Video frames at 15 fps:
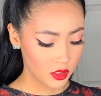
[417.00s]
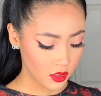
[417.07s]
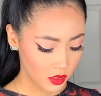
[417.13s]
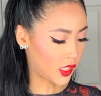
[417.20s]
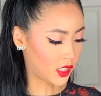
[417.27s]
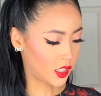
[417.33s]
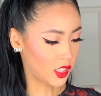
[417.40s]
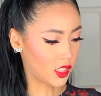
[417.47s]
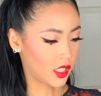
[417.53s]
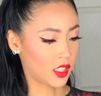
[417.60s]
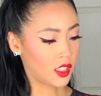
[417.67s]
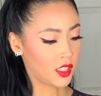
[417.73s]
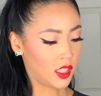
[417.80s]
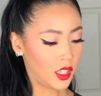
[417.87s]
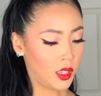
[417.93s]
and just
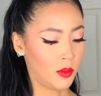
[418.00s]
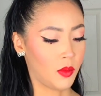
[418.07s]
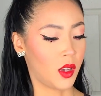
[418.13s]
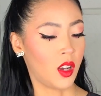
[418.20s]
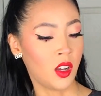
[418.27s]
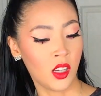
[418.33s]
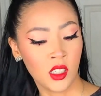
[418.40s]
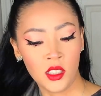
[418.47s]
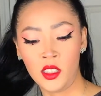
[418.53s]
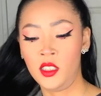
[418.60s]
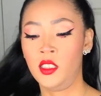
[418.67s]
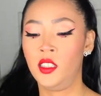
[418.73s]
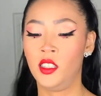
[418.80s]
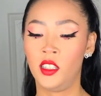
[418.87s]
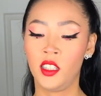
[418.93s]
keep on
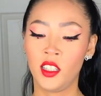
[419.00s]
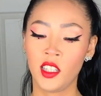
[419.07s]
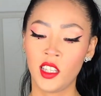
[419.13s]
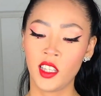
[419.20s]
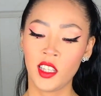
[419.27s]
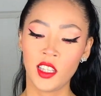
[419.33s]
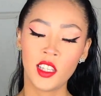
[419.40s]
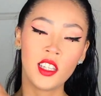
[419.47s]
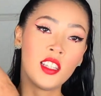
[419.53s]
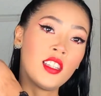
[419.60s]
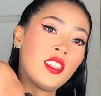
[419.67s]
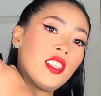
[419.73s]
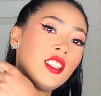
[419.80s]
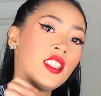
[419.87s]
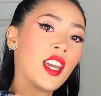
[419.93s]

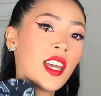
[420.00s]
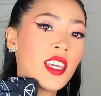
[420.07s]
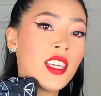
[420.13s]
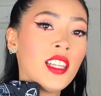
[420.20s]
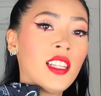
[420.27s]
the jacket